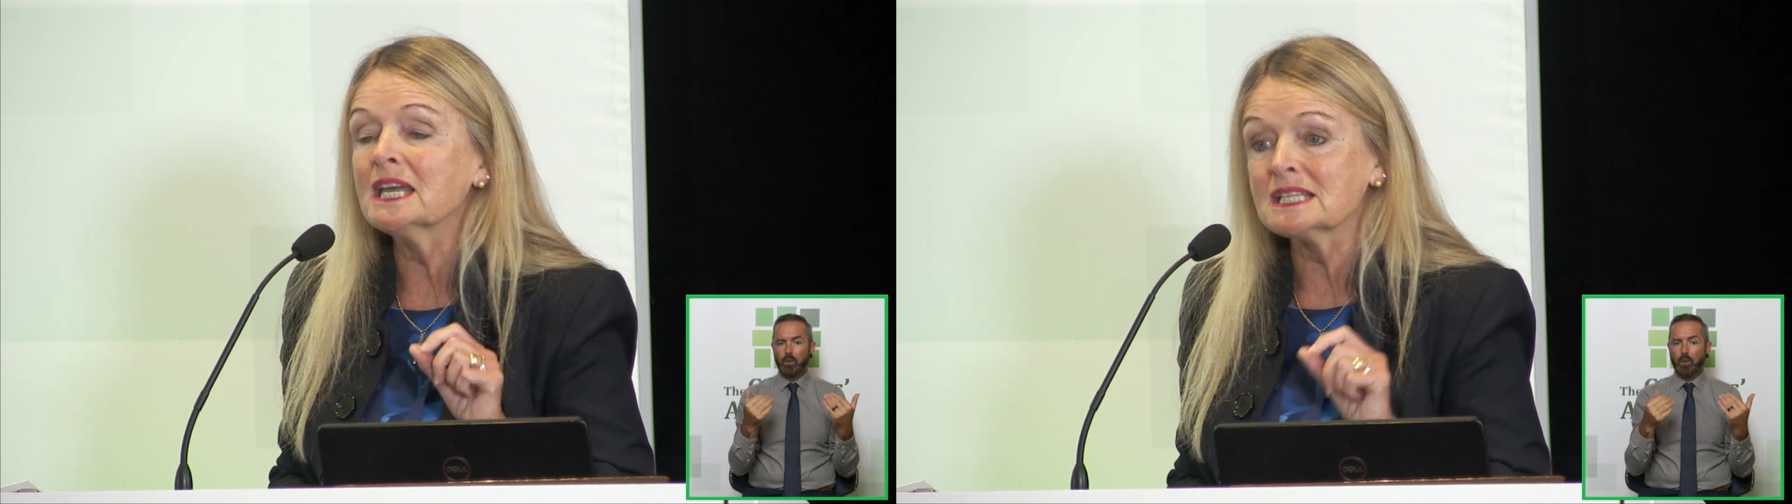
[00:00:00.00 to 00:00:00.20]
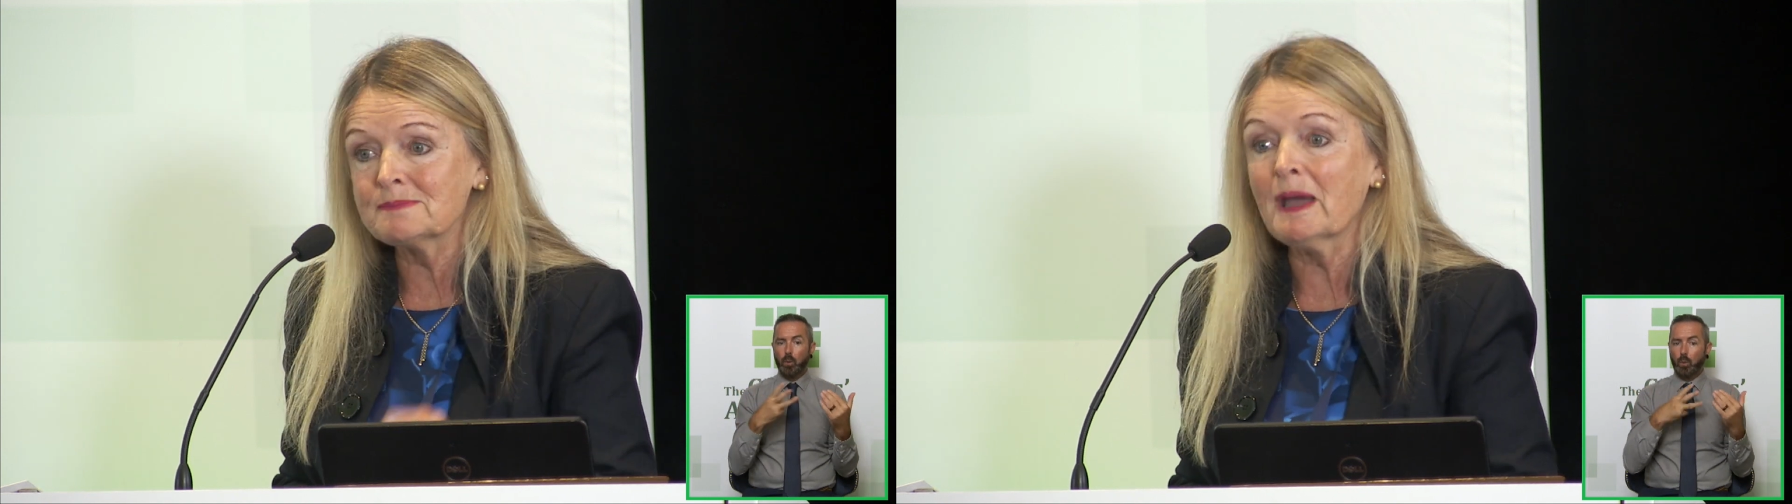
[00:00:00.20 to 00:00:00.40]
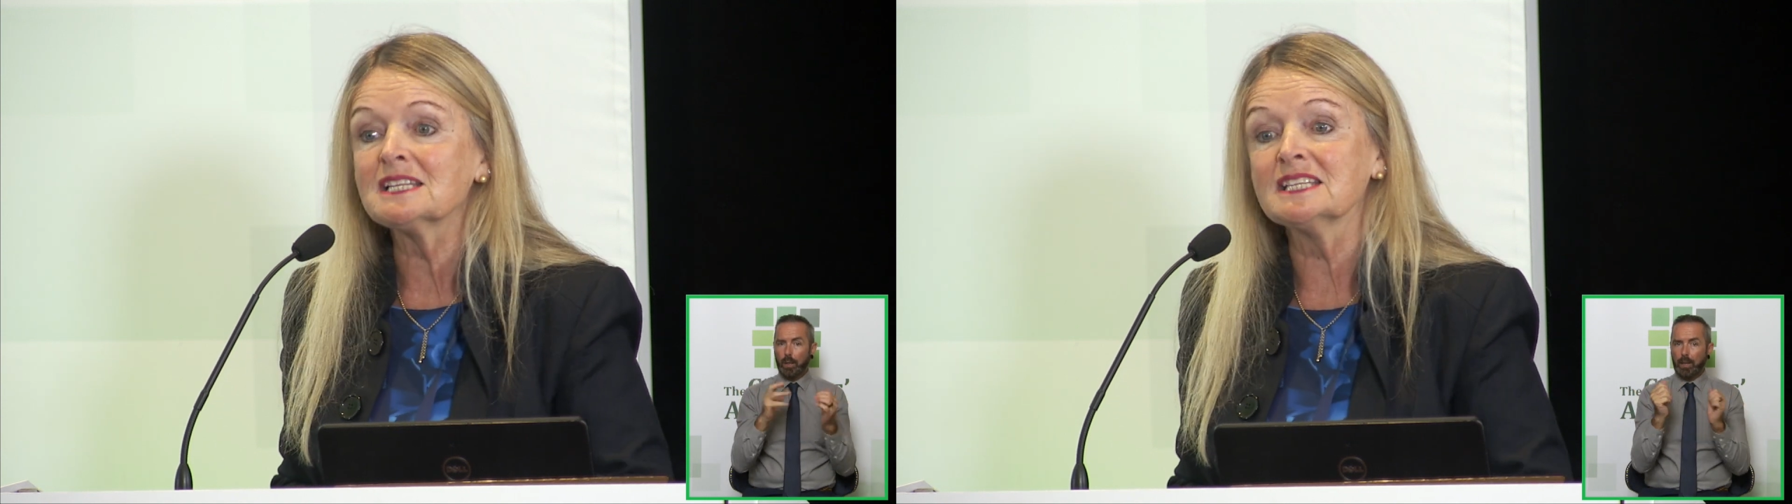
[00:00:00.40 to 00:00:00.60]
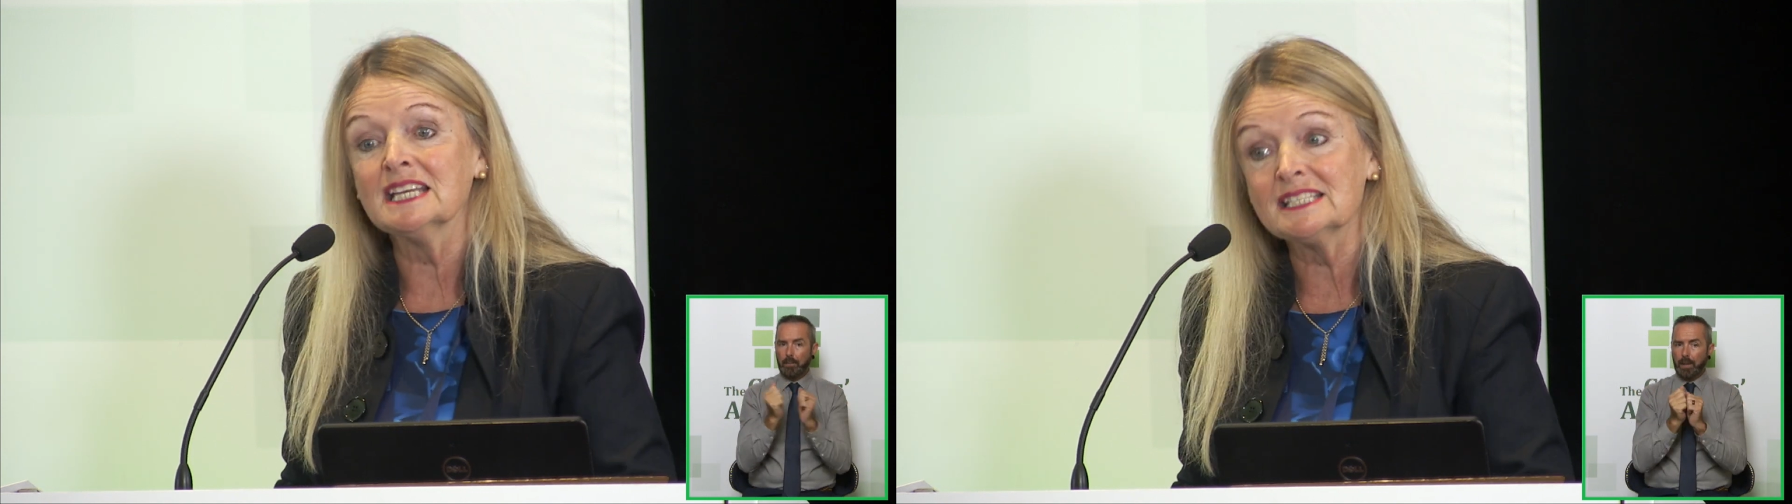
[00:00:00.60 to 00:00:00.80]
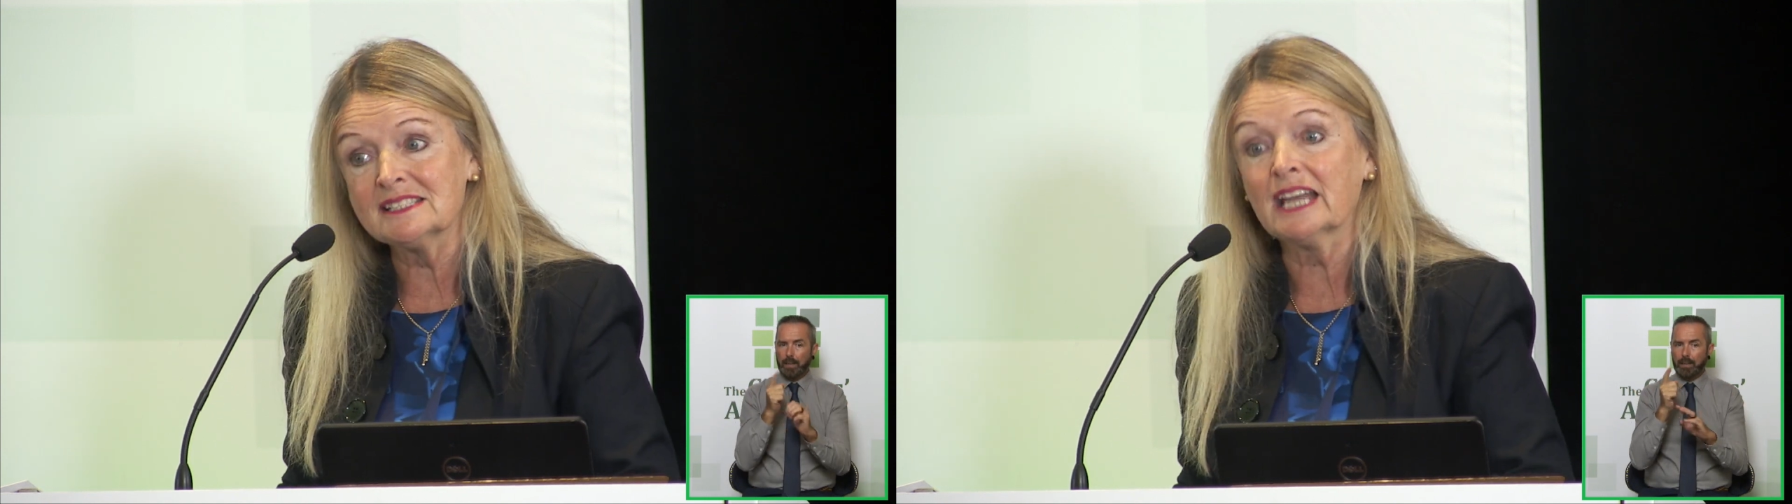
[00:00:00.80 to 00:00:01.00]
expecting
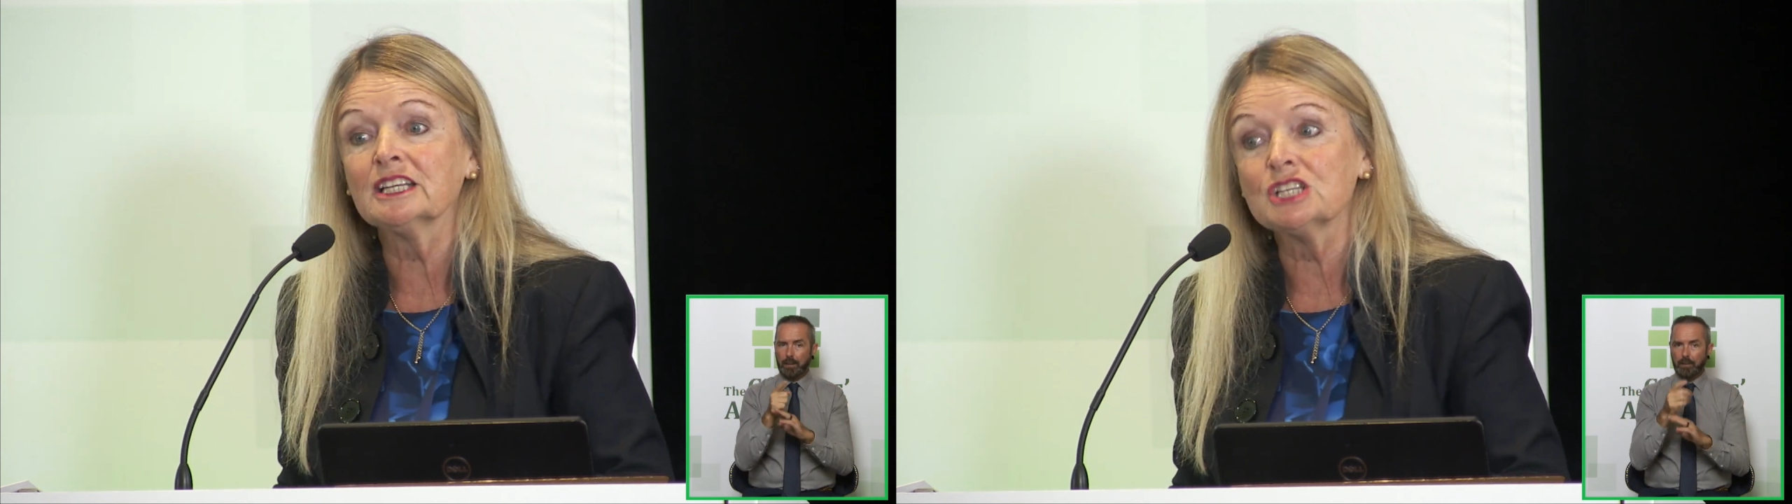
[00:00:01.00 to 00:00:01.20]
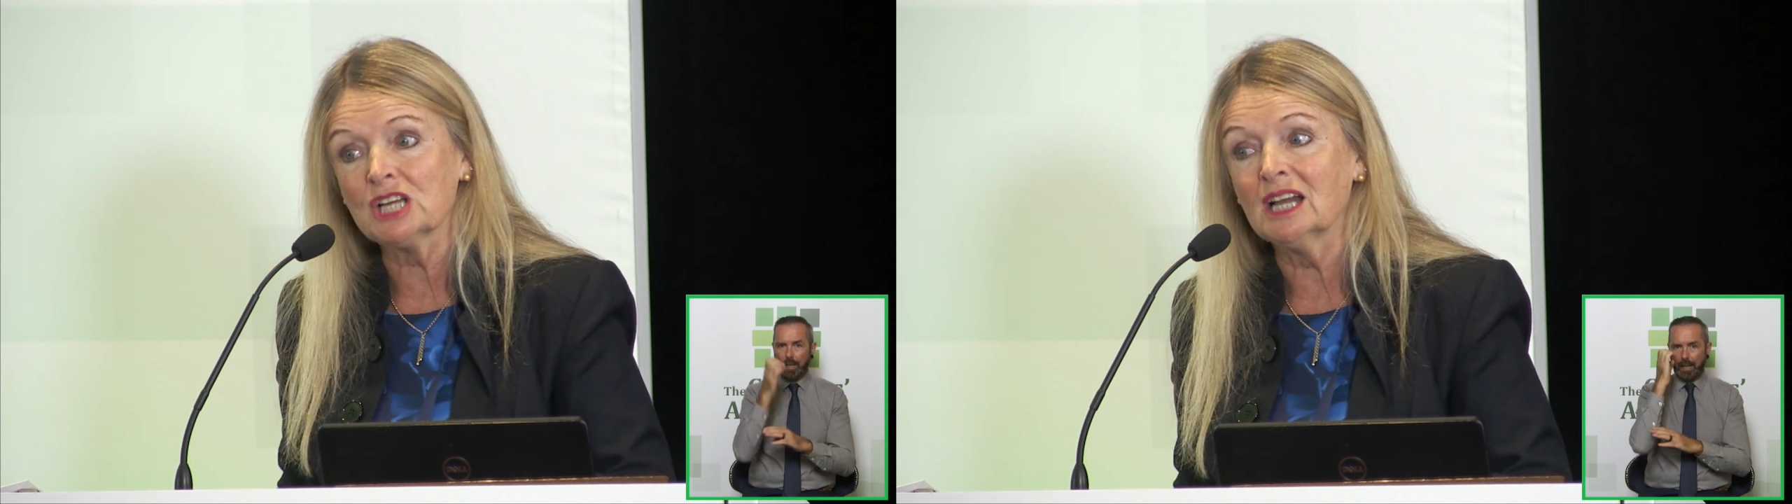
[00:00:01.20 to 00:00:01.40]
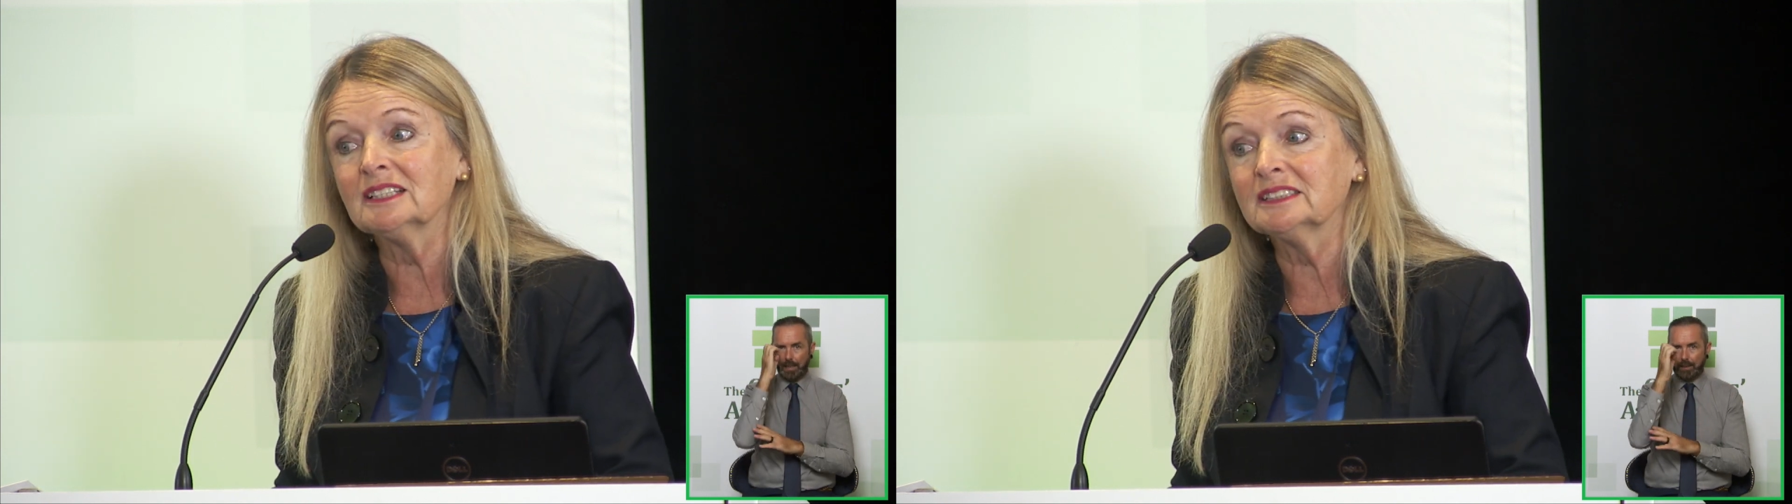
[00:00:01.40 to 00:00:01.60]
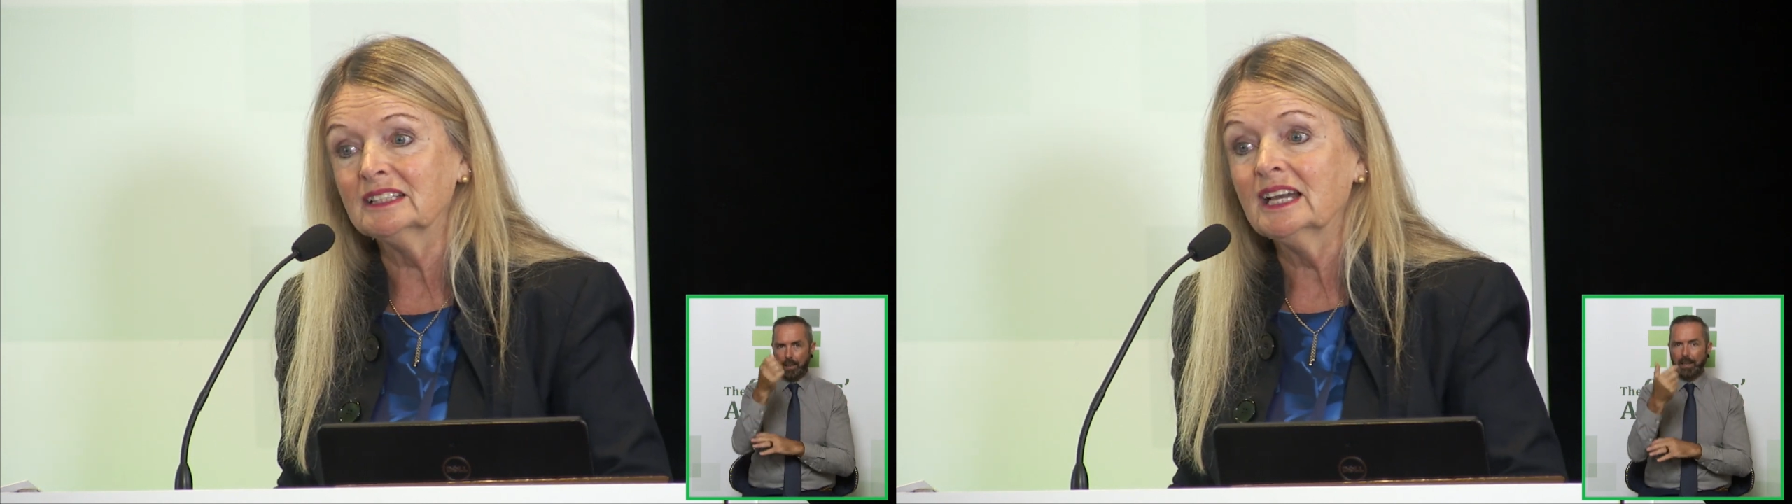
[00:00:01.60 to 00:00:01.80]
his second child.